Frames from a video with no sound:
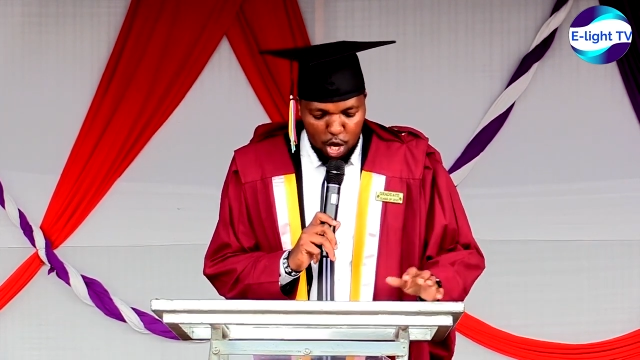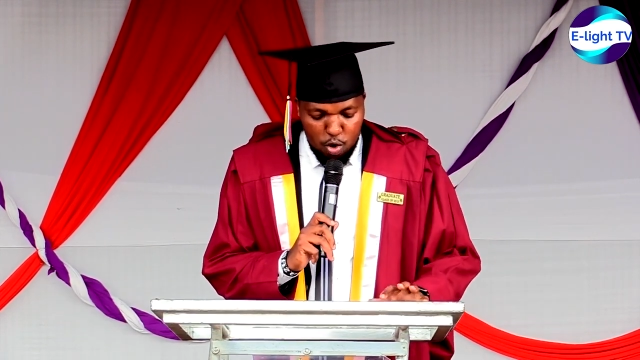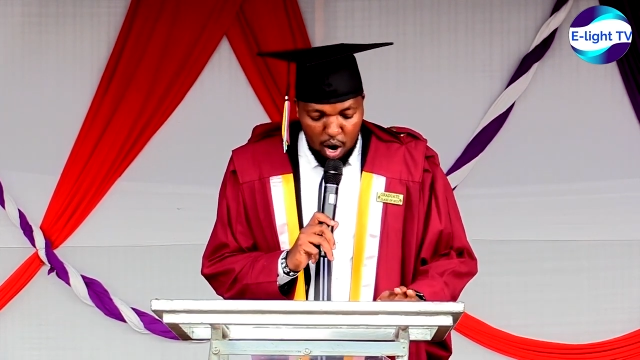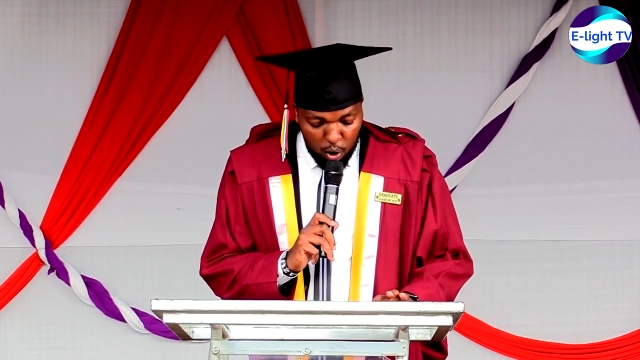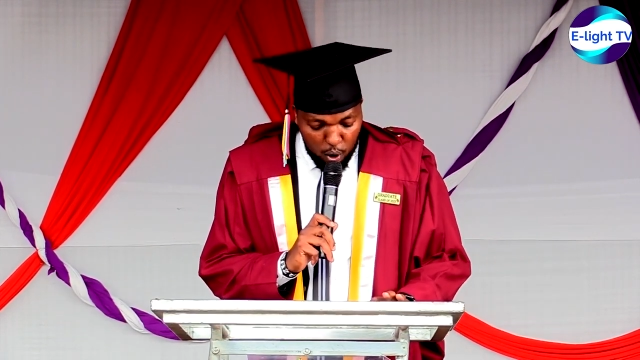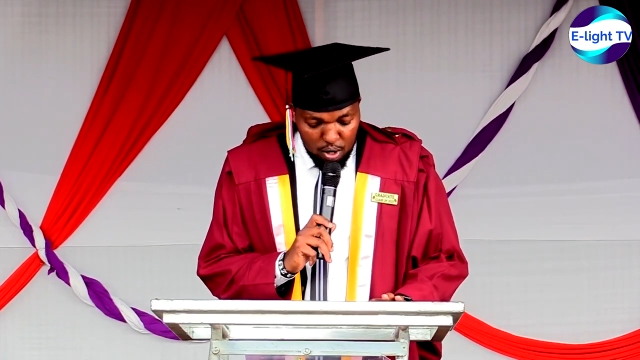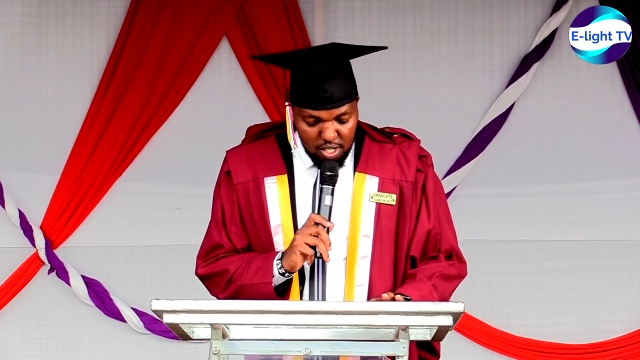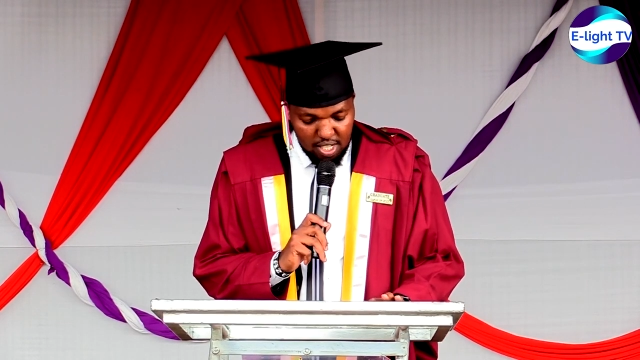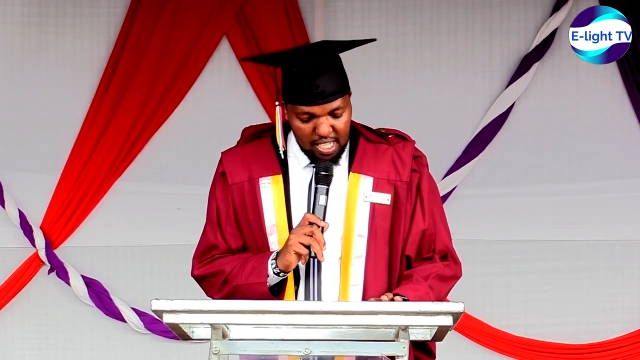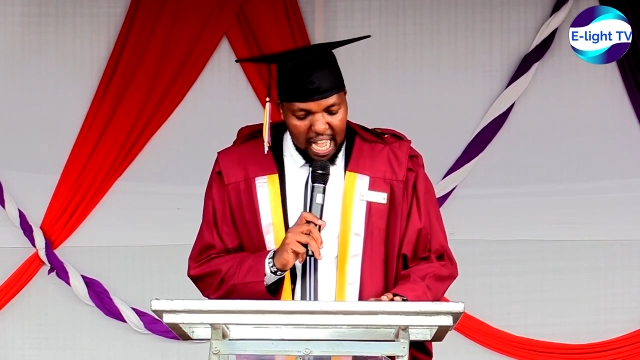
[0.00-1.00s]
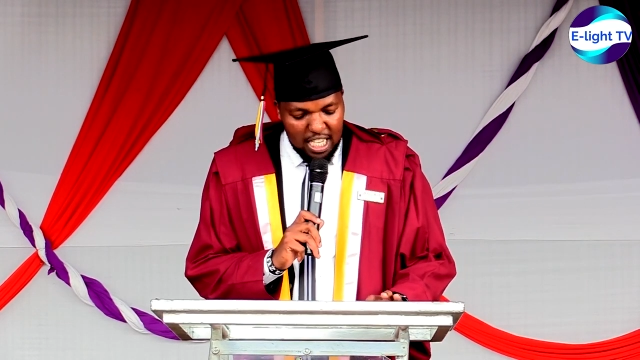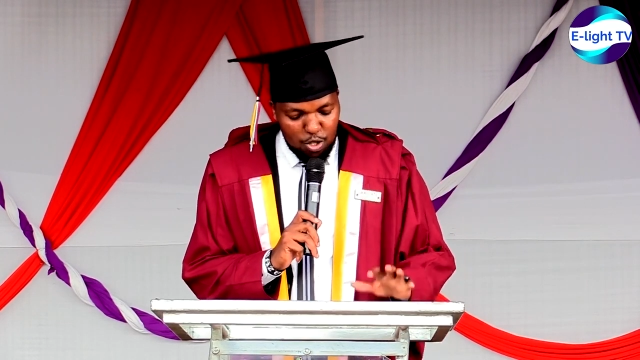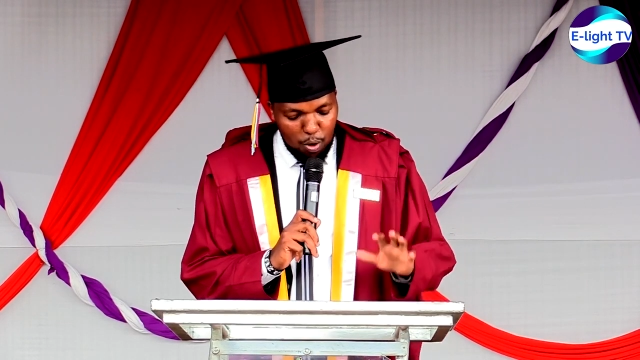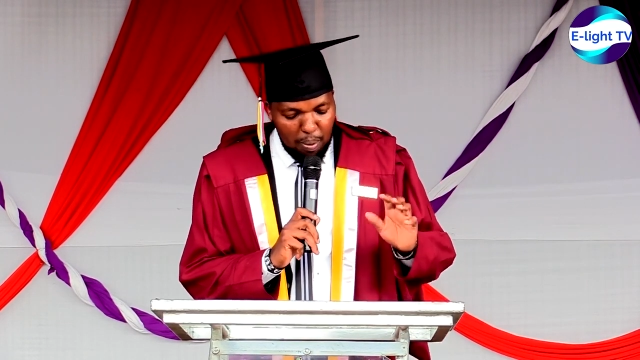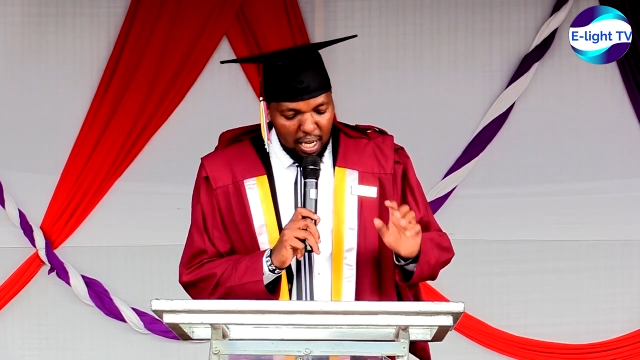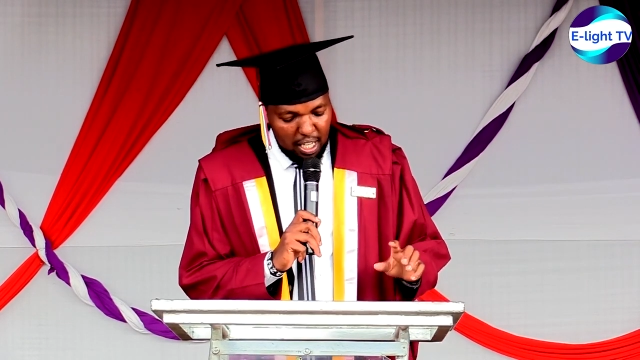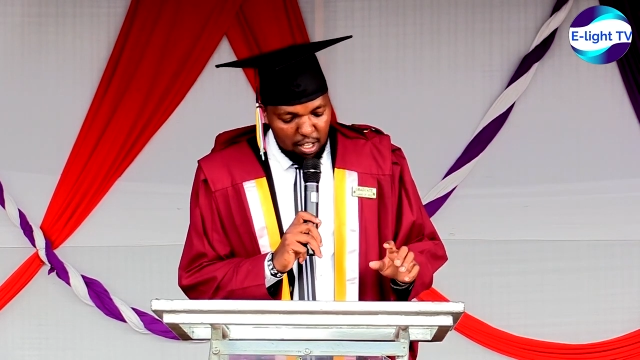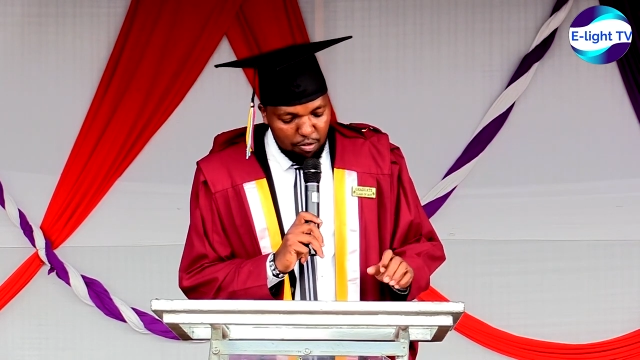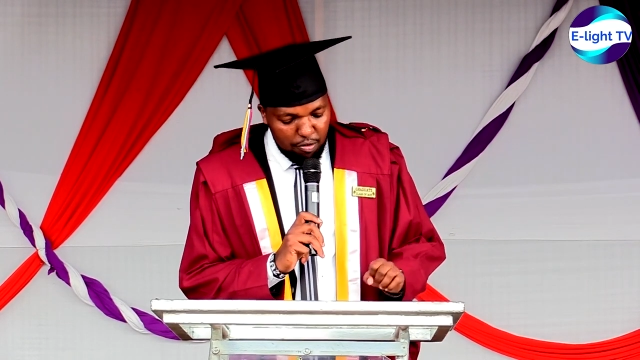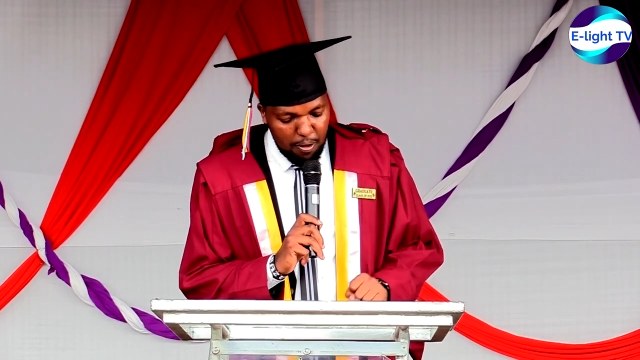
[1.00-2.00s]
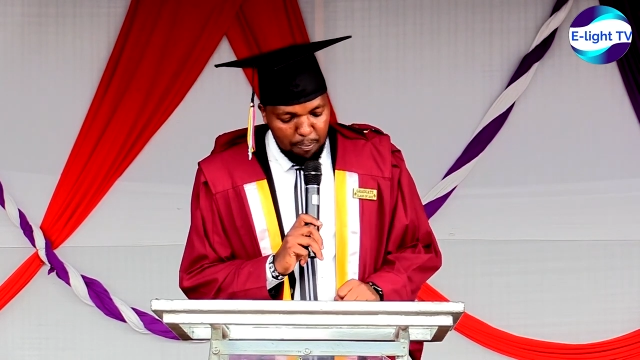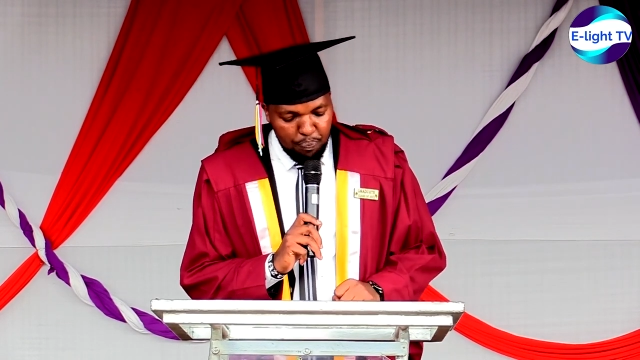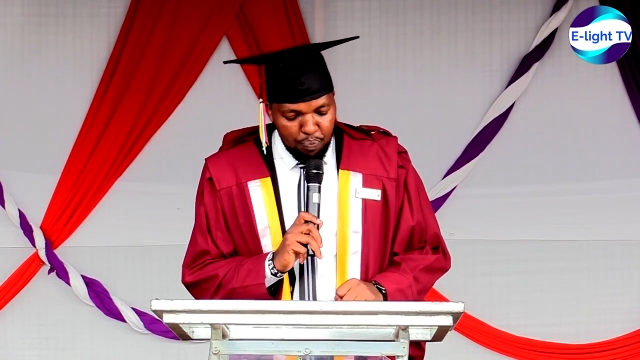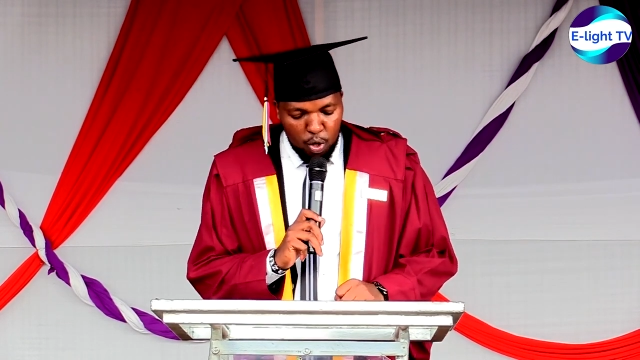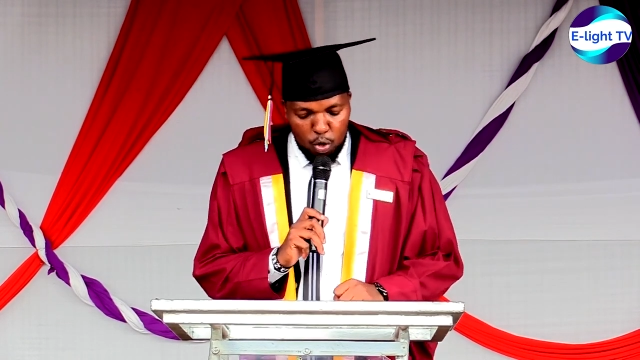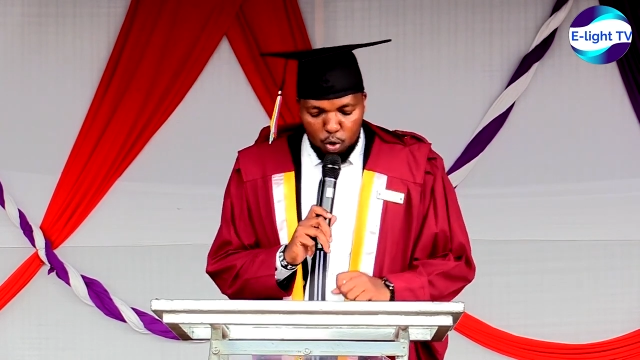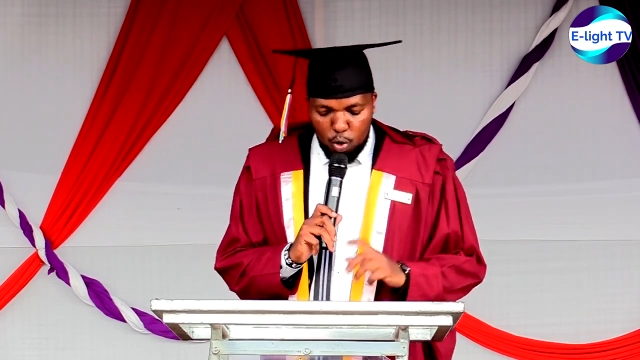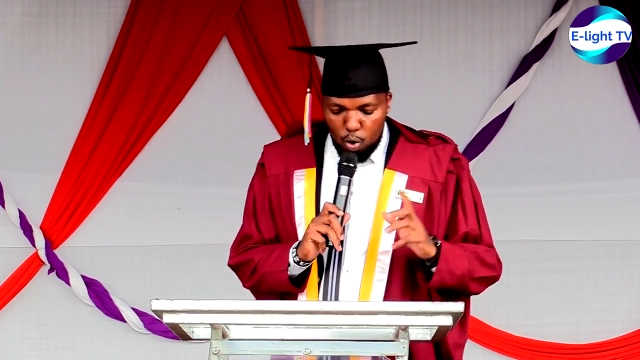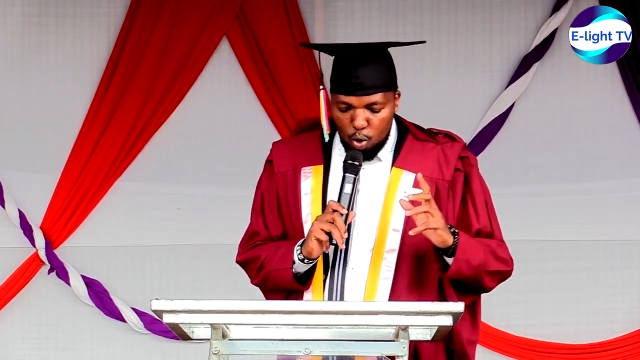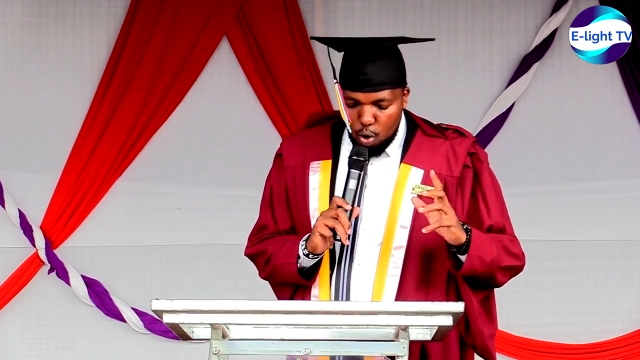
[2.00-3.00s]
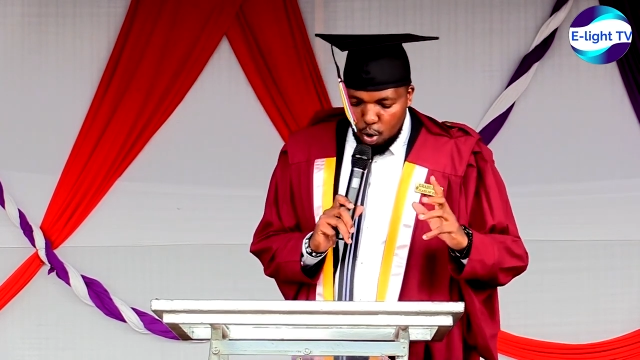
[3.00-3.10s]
your course as you believe you